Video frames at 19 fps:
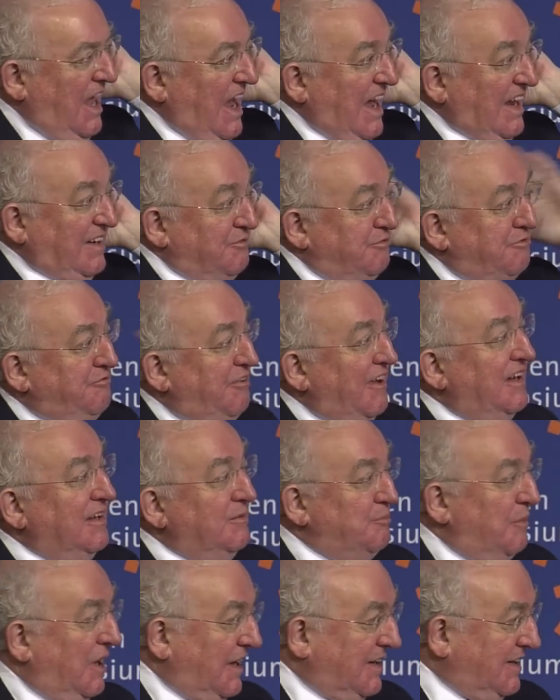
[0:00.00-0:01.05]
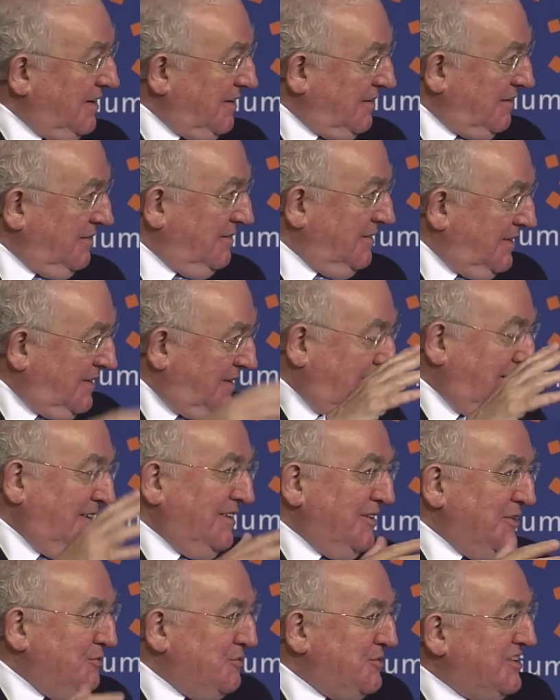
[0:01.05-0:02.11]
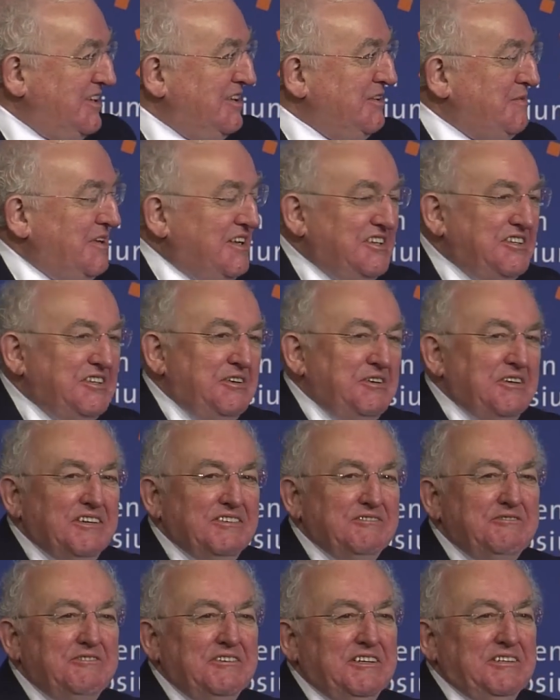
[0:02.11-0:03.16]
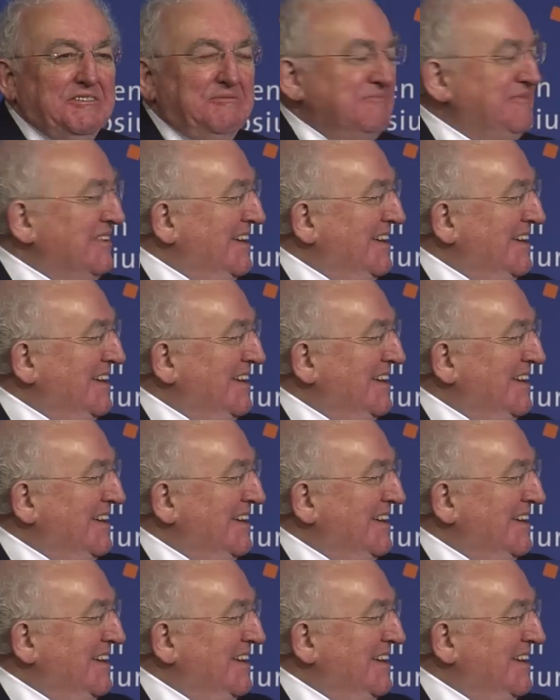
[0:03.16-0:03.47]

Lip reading: and filmmaker. You should have been showing a film.